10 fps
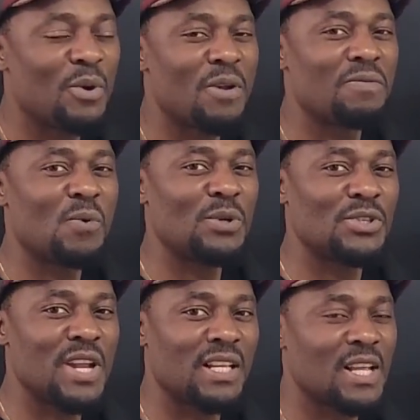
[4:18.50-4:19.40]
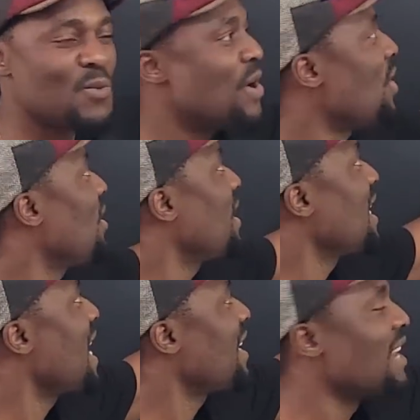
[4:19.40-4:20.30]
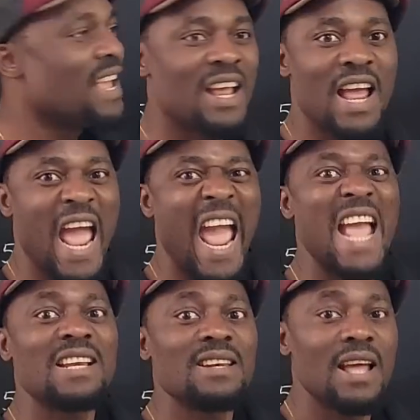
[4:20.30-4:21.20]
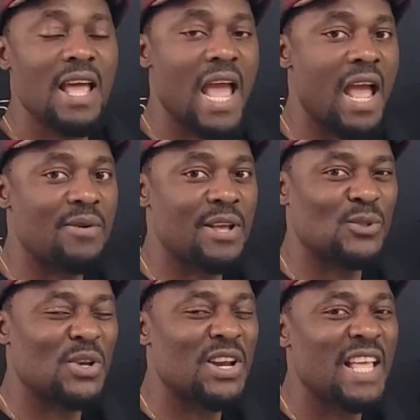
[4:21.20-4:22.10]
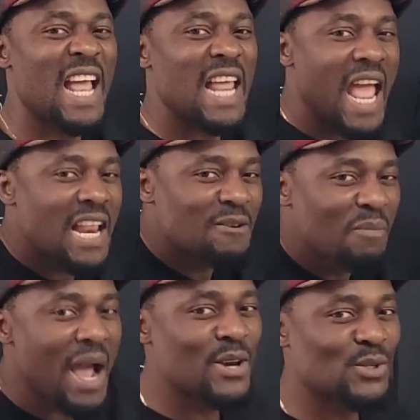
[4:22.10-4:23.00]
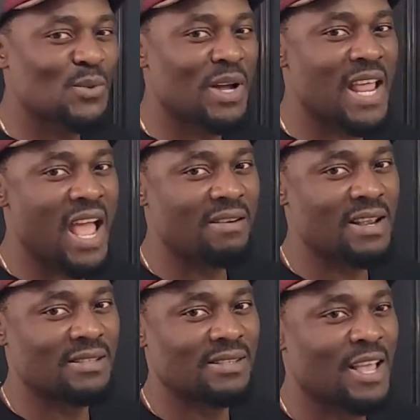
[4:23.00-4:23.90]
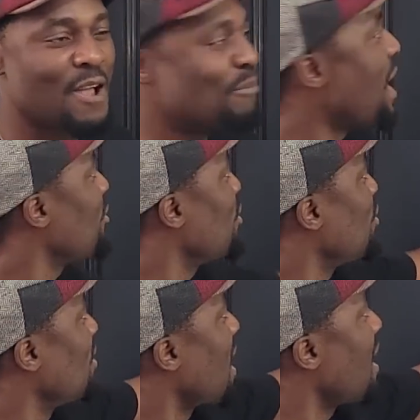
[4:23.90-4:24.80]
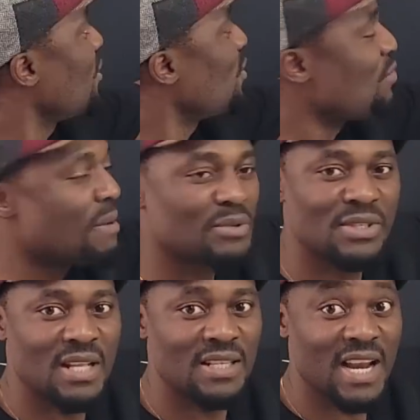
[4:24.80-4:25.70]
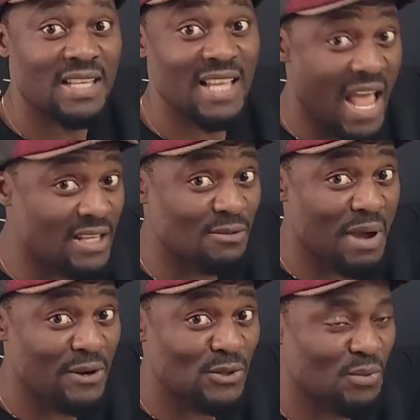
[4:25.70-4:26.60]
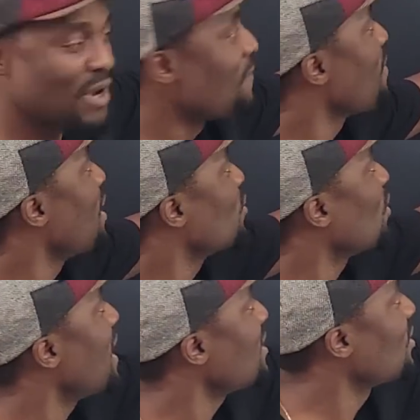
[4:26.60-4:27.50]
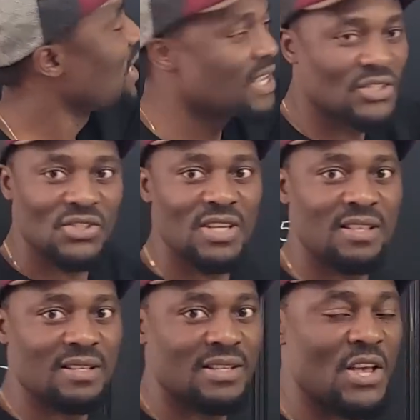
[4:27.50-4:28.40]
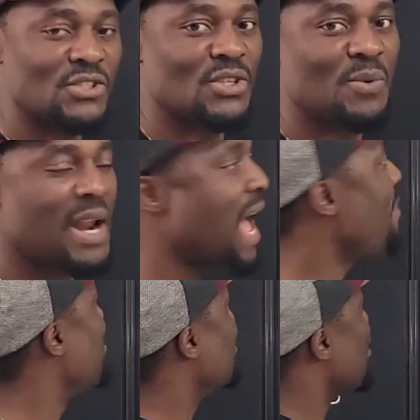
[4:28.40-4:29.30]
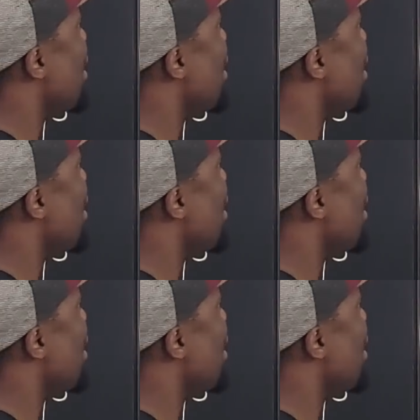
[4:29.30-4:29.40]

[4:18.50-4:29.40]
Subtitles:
But unfortunately, we're not going to get n areas. We're going to get n minus 1 areas, but I just decided to represent it as x minus 1. So let's see this, see what happens.